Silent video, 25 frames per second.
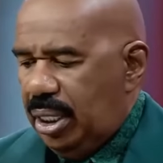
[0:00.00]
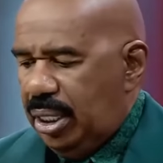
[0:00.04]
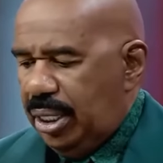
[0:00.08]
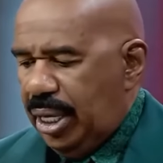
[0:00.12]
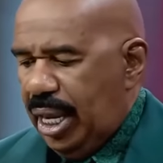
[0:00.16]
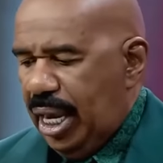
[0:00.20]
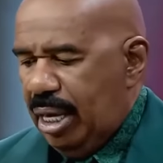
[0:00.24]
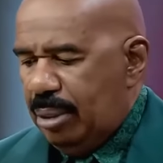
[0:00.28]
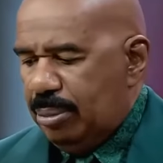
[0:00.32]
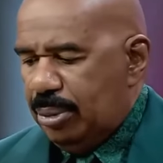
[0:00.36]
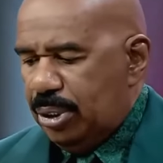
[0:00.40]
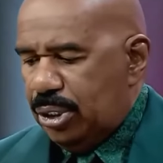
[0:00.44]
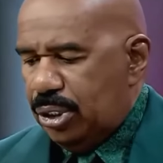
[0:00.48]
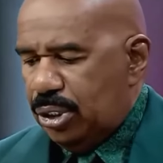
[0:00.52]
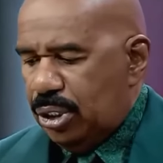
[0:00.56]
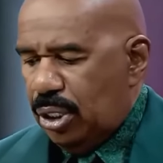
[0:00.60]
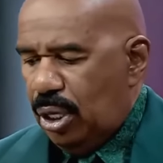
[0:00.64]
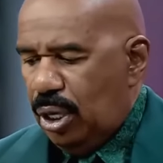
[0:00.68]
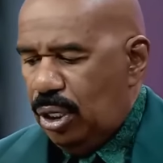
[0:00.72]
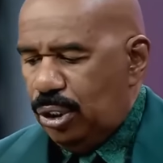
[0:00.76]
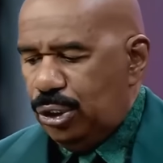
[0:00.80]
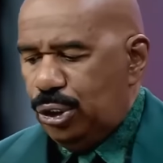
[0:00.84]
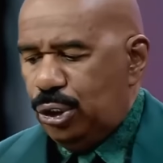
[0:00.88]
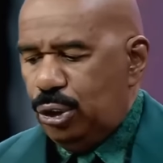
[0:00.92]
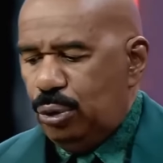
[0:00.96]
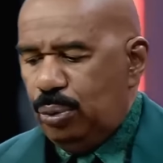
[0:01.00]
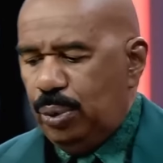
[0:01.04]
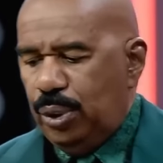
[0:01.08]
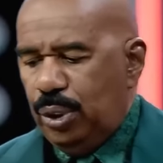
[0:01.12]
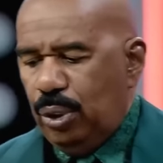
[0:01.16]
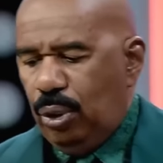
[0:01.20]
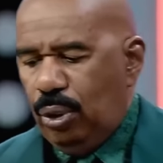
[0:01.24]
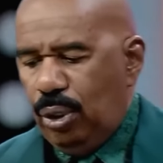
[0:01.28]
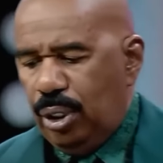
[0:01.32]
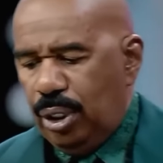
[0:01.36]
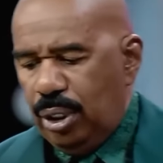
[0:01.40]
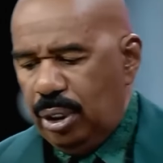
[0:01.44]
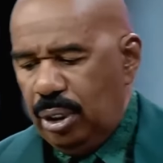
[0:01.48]
Name a sauce you would
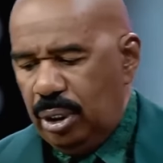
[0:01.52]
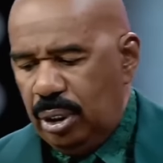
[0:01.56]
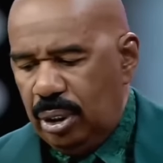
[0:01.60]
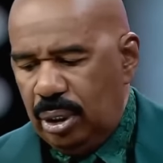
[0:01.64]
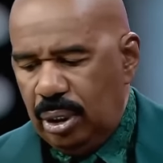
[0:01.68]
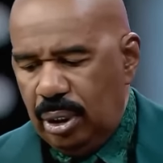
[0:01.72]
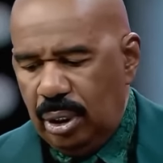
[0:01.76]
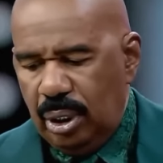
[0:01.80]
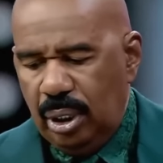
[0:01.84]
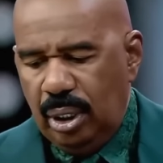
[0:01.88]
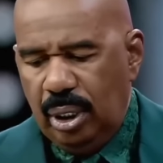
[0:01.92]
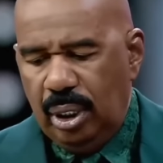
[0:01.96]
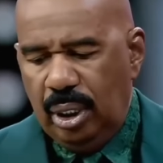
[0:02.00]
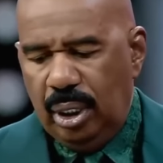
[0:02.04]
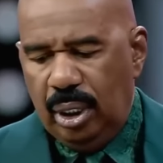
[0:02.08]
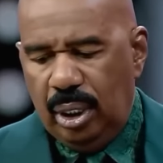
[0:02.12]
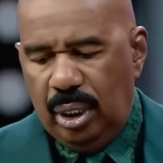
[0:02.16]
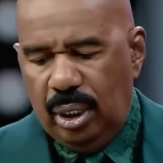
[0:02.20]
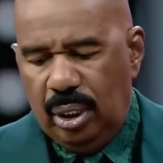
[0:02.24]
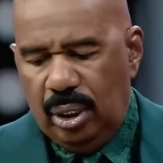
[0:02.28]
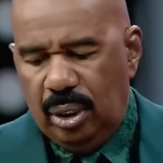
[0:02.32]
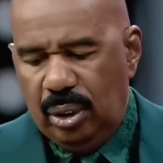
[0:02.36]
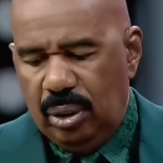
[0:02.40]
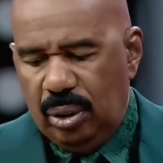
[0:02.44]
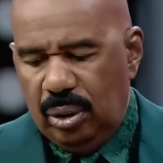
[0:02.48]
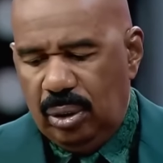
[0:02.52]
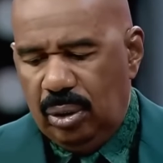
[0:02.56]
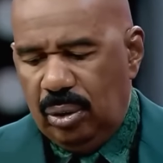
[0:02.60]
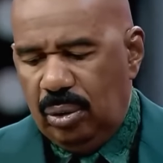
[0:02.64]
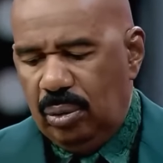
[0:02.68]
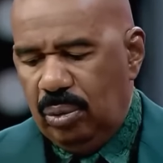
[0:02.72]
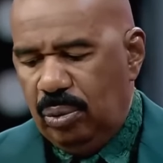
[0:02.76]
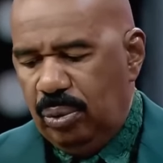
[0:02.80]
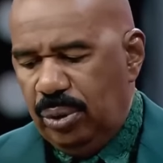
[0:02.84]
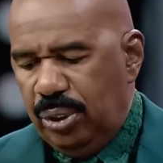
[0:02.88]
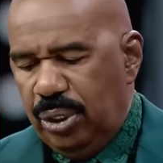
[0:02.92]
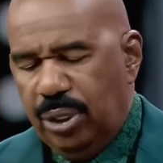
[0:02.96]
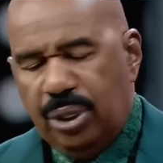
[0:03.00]
order
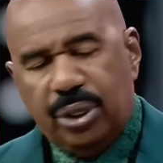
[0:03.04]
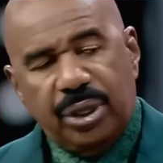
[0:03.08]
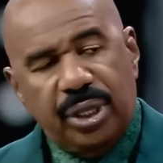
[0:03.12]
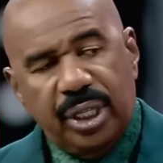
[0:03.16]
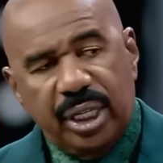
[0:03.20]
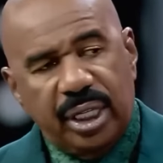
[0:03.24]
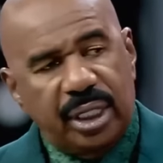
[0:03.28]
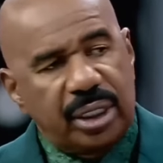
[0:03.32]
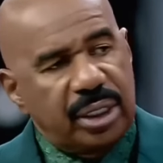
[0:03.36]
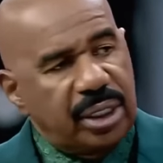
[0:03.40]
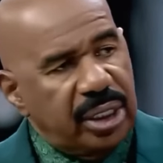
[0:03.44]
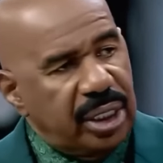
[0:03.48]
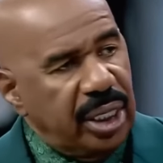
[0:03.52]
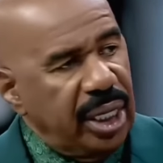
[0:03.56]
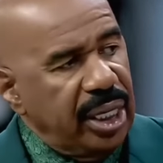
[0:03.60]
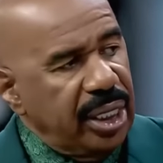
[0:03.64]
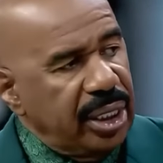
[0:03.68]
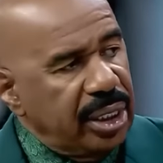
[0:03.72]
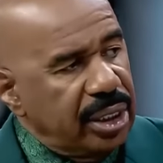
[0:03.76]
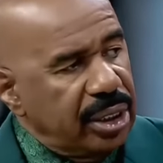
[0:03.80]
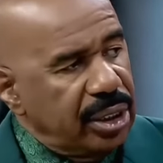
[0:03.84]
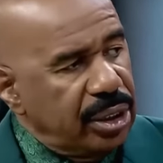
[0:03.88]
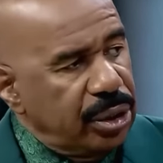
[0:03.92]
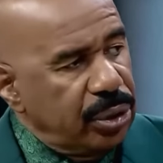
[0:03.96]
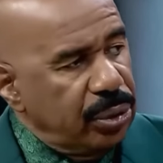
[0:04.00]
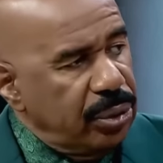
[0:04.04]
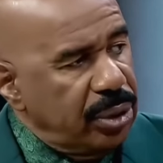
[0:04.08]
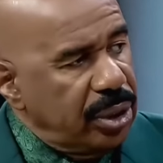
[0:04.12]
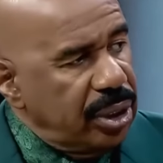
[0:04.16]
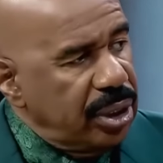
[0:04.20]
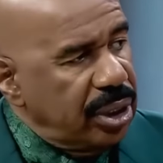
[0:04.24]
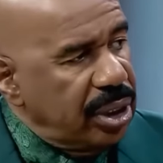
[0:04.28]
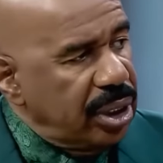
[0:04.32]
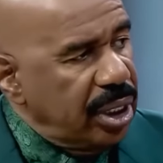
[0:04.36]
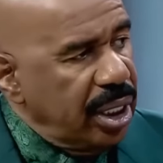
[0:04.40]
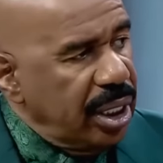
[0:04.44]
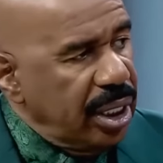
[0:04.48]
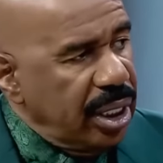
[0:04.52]
with a thick steak,
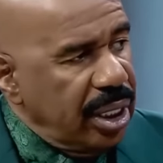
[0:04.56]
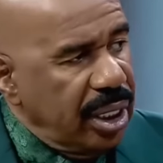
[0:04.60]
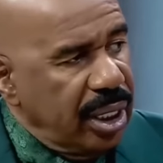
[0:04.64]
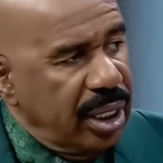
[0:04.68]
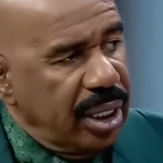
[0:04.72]
juicy steak.